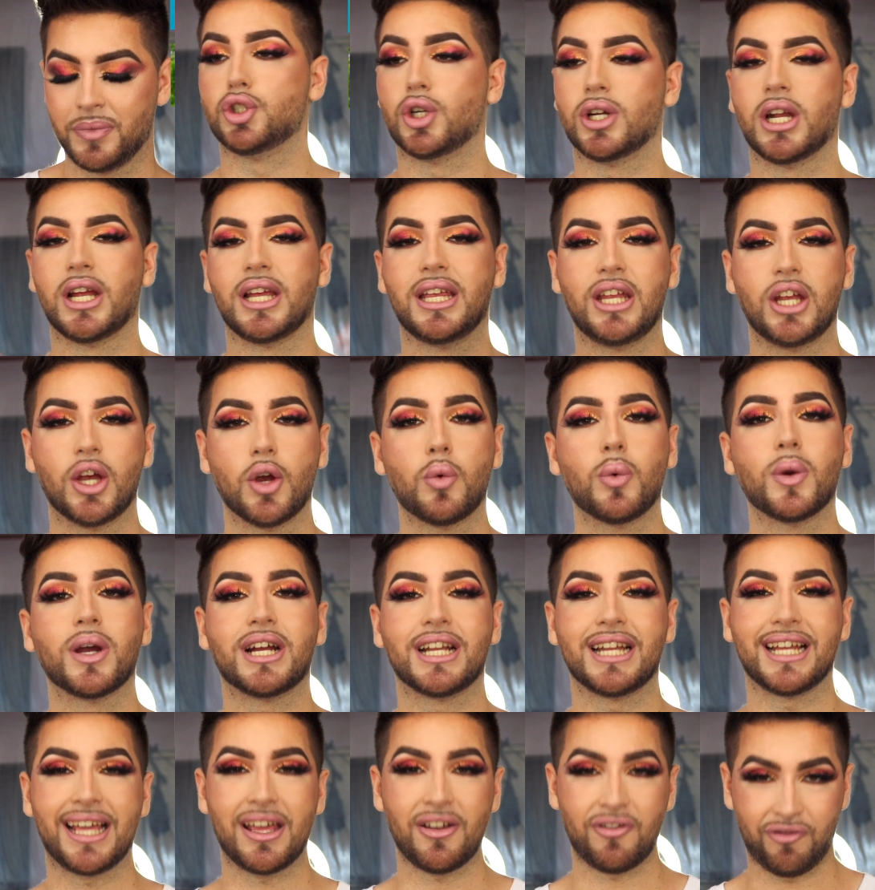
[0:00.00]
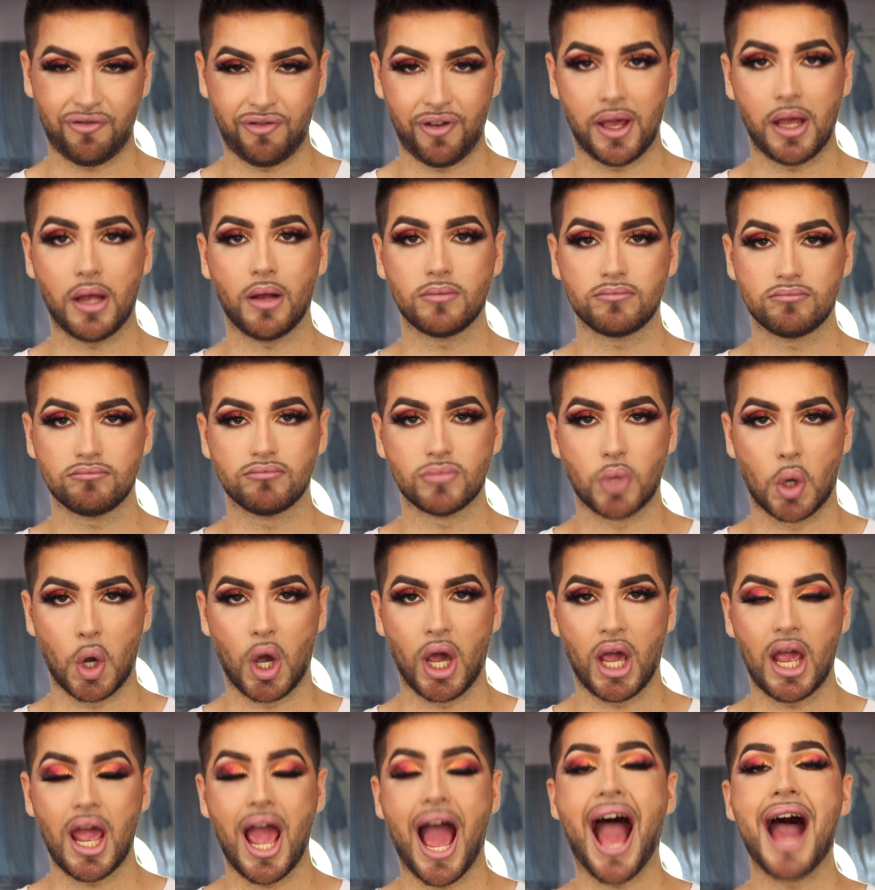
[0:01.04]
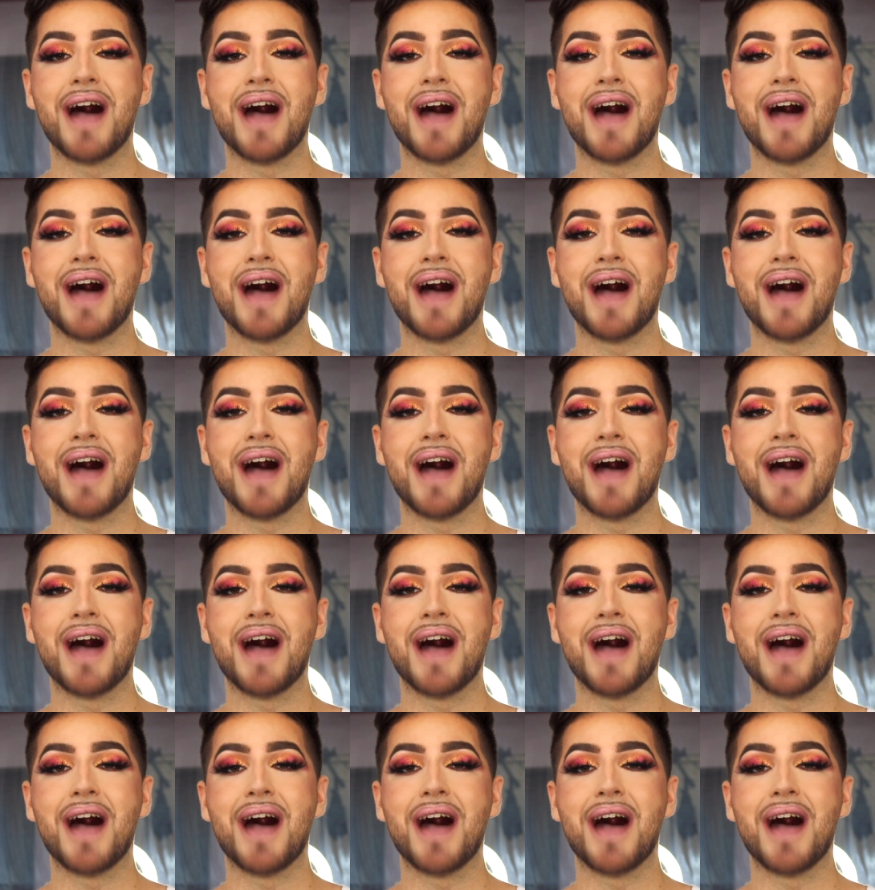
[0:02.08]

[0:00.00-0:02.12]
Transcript: So in a year, we're gonna get fit Okay,